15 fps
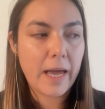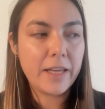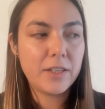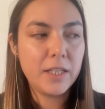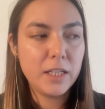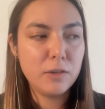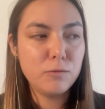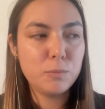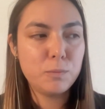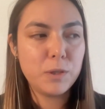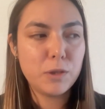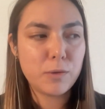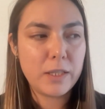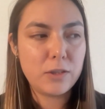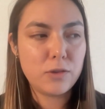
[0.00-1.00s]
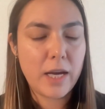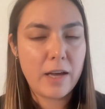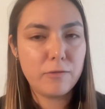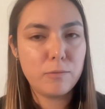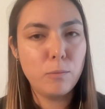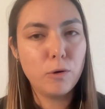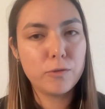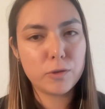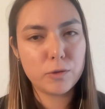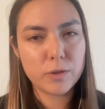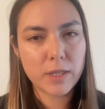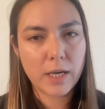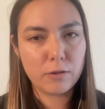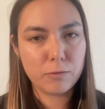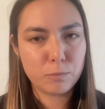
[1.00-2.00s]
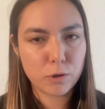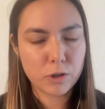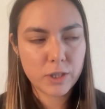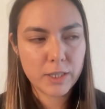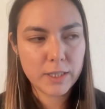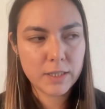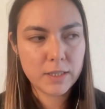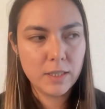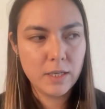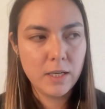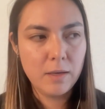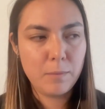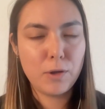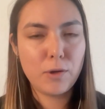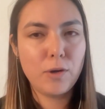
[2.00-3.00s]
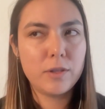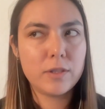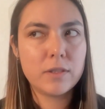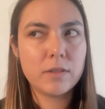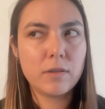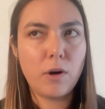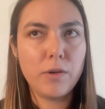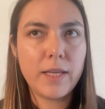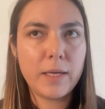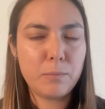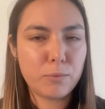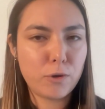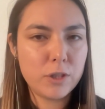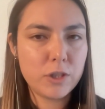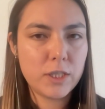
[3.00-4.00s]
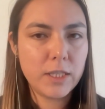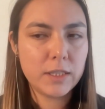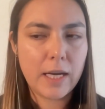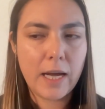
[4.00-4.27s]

I think it would be great to have more of those kind of projects, because on that project,